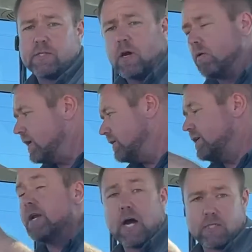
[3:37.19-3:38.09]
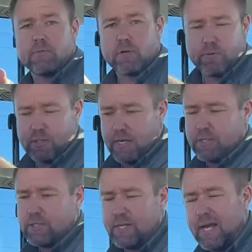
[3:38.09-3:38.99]
so it, the non-subscription, I
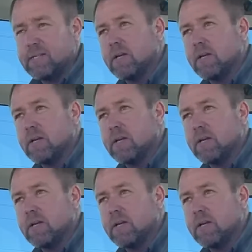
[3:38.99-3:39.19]
should say.